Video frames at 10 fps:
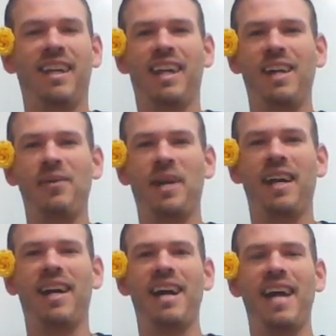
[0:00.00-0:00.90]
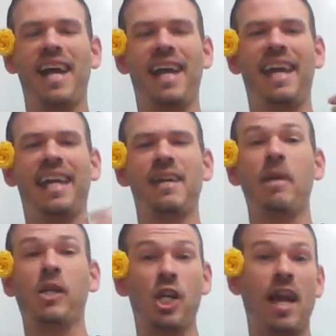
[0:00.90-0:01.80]
Anyway, uh,
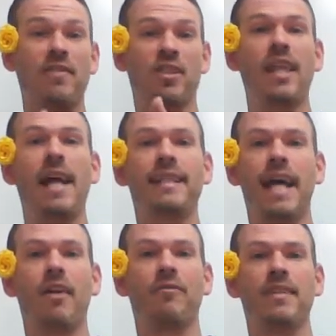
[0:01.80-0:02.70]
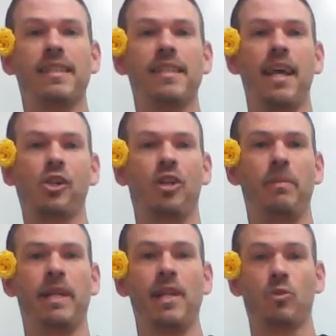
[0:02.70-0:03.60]
make sure you have your slides out for this lecture
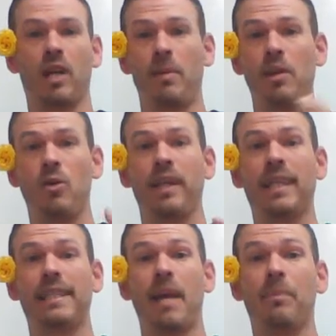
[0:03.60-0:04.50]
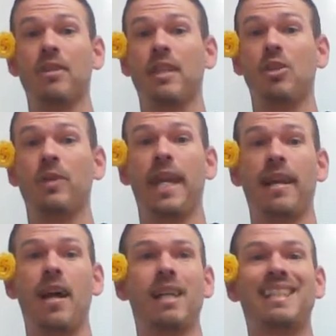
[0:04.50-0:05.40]
because we're going to be doing examples that you
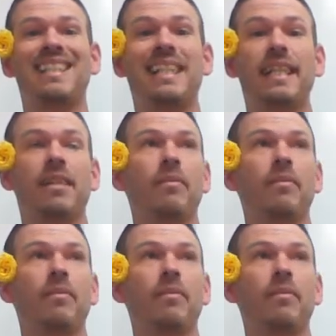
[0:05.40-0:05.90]
cannot see.